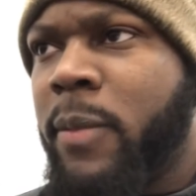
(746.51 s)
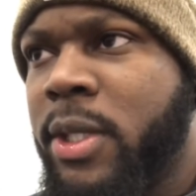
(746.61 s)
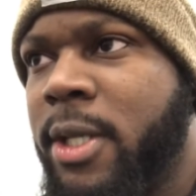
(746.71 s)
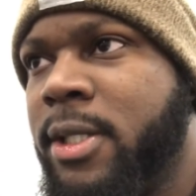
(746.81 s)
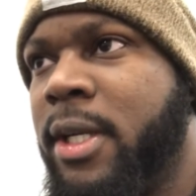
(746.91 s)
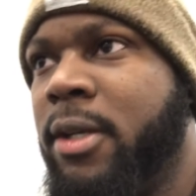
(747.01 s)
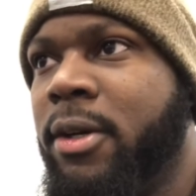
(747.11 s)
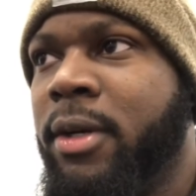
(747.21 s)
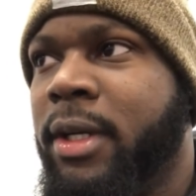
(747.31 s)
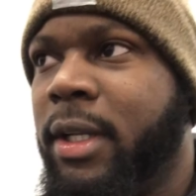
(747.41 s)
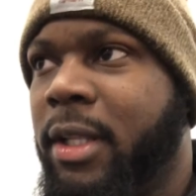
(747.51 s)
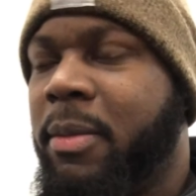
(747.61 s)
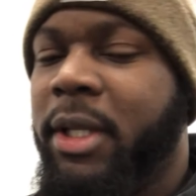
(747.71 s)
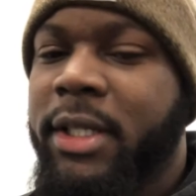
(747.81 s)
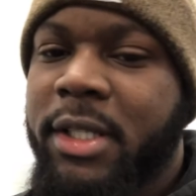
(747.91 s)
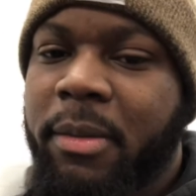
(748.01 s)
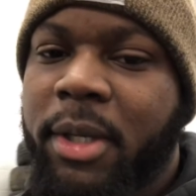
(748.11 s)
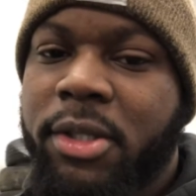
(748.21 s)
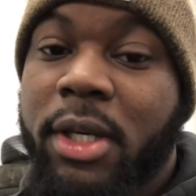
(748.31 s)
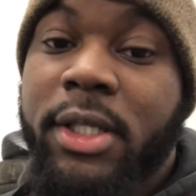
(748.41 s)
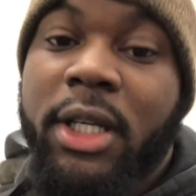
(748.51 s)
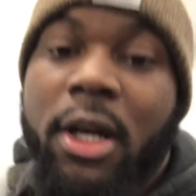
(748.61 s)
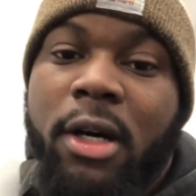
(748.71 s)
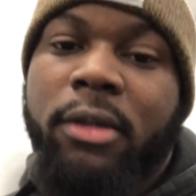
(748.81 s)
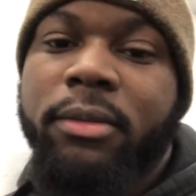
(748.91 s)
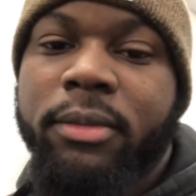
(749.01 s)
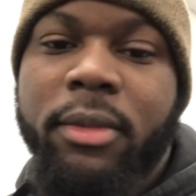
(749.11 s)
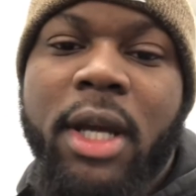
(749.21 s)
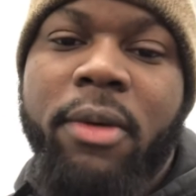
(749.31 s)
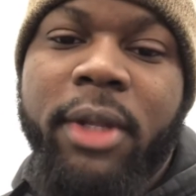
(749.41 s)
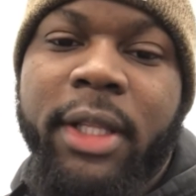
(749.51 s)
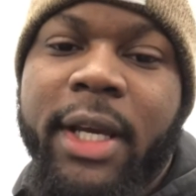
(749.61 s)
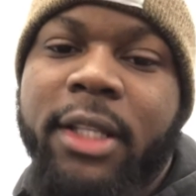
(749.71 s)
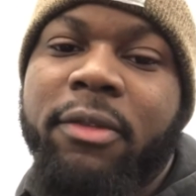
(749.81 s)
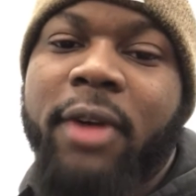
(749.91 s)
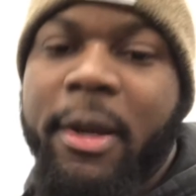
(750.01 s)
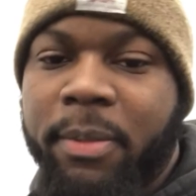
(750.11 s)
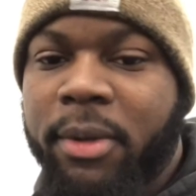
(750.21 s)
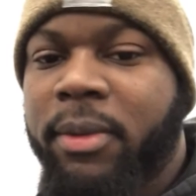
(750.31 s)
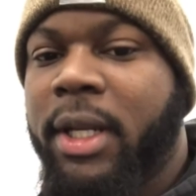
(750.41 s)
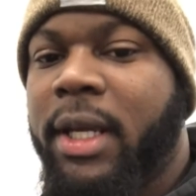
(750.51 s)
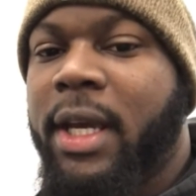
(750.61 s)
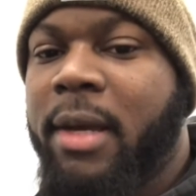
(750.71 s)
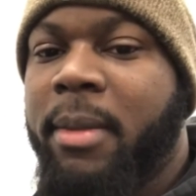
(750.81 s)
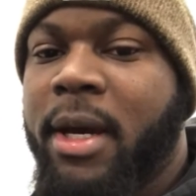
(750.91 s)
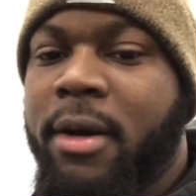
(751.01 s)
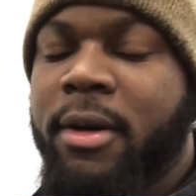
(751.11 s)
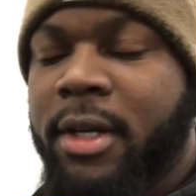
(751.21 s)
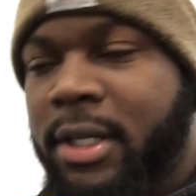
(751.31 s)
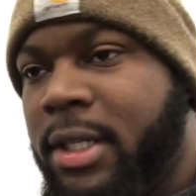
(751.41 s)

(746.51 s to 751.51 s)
So I was like, you know what? Let me look at something else. So I was like, oh, I really like the Viper when they came out.